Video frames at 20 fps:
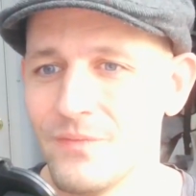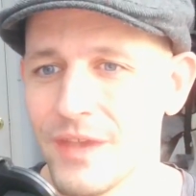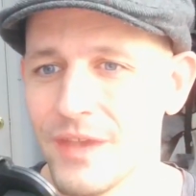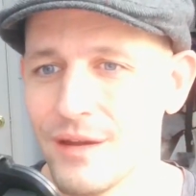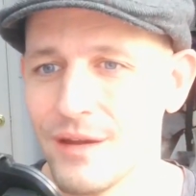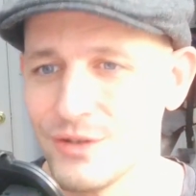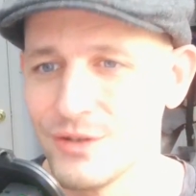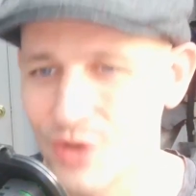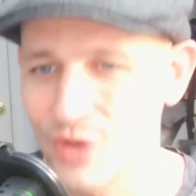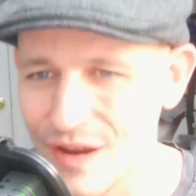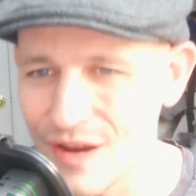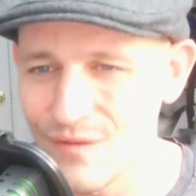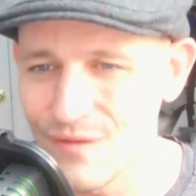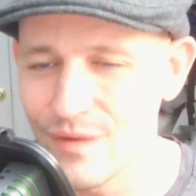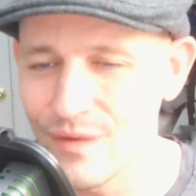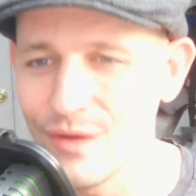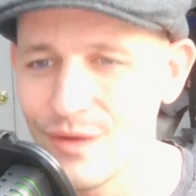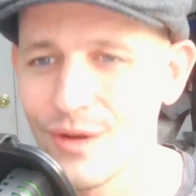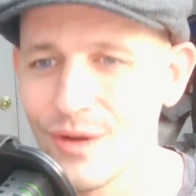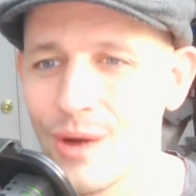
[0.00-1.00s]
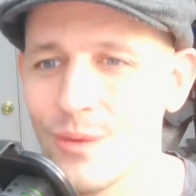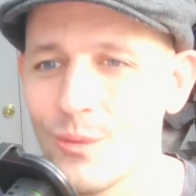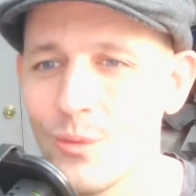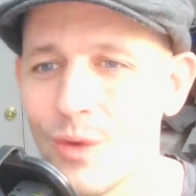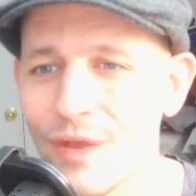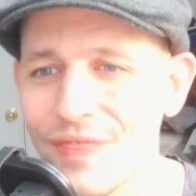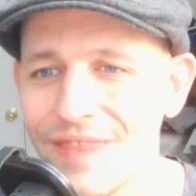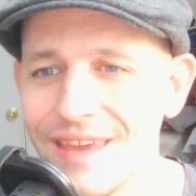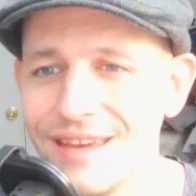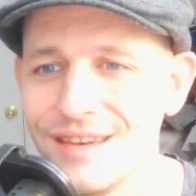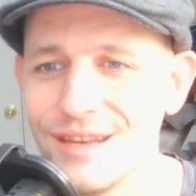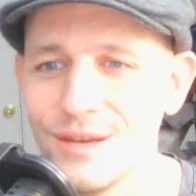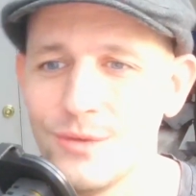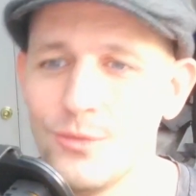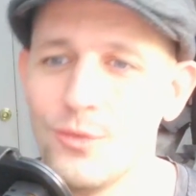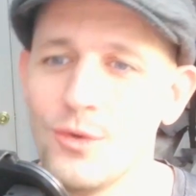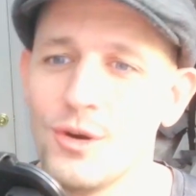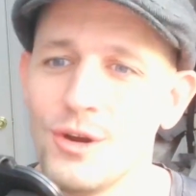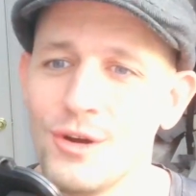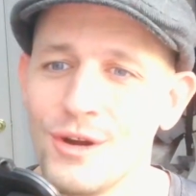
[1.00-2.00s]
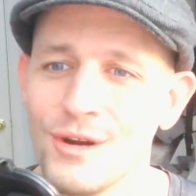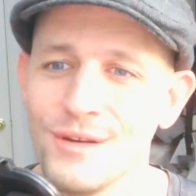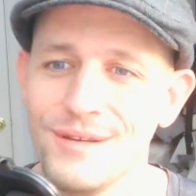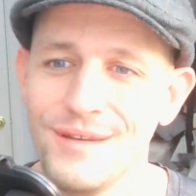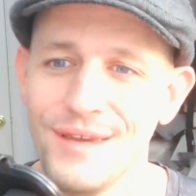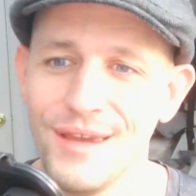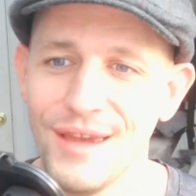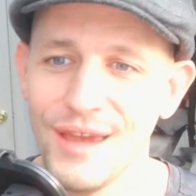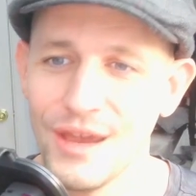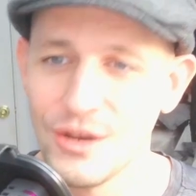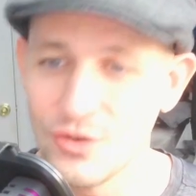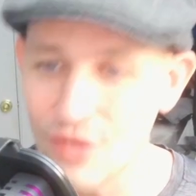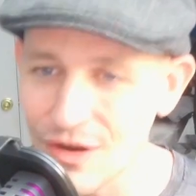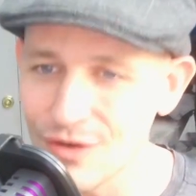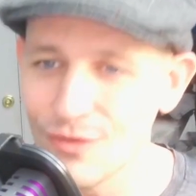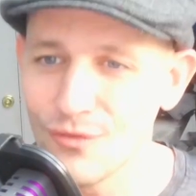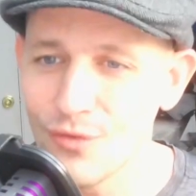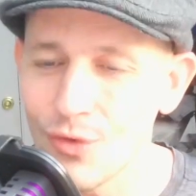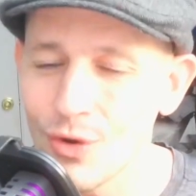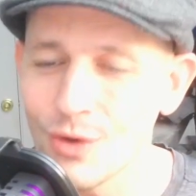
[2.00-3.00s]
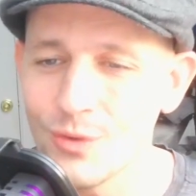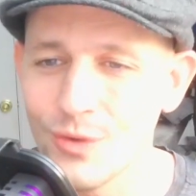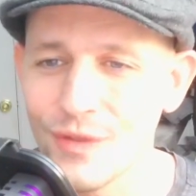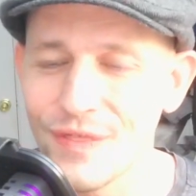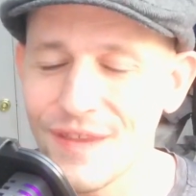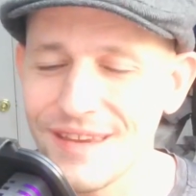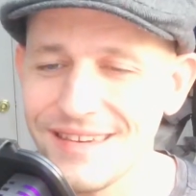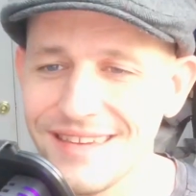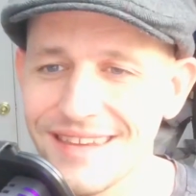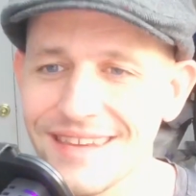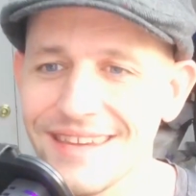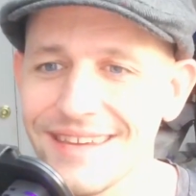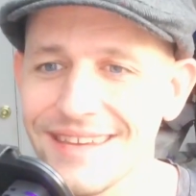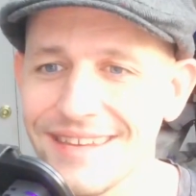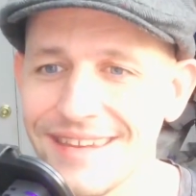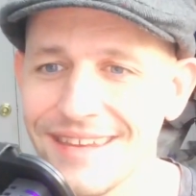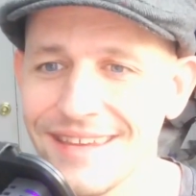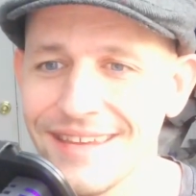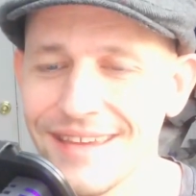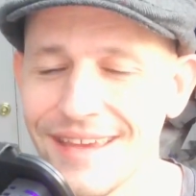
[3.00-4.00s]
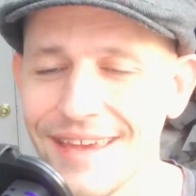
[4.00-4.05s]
Try to figure out what they did wrong. Try to avoid what they did.